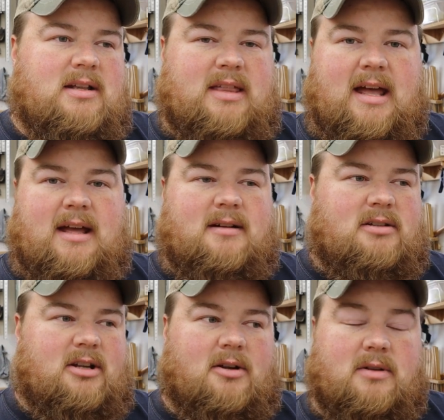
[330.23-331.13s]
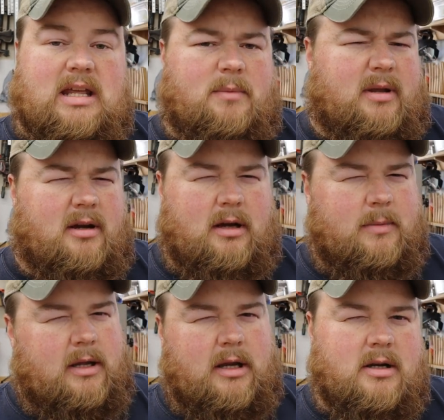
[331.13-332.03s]
that, you know, keep hearing
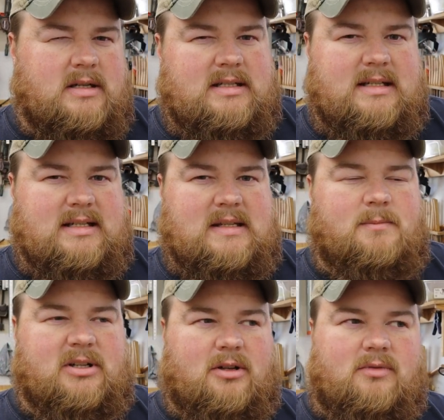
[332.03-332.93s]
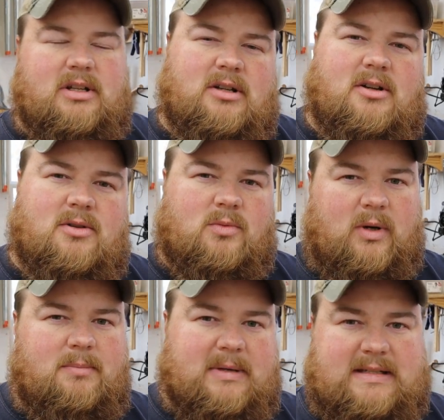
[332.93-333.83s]
about air assist but don't really know
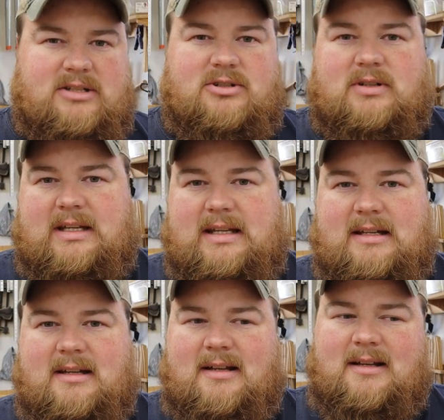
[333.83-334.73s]
what pieces you need?